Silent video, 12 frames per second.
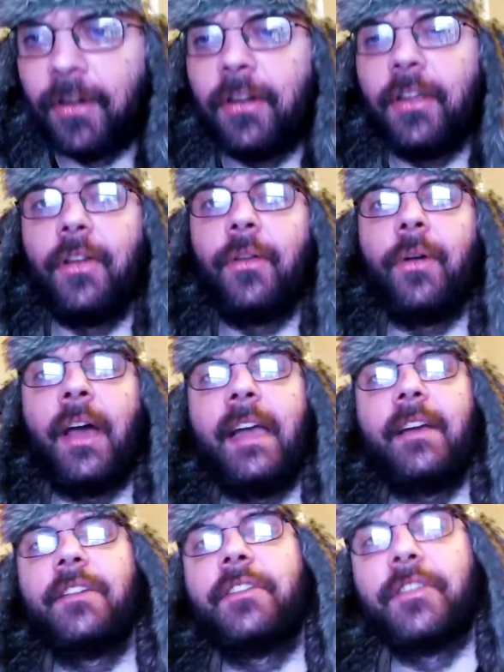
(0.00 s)
All you
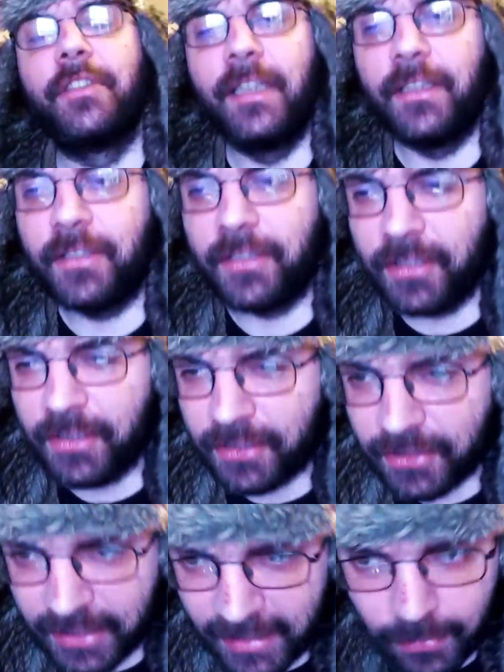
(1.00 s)
haters need to
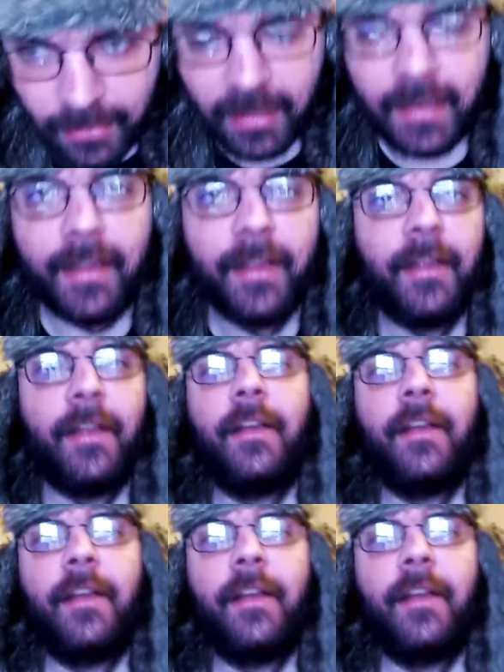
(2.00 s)
just deal with it."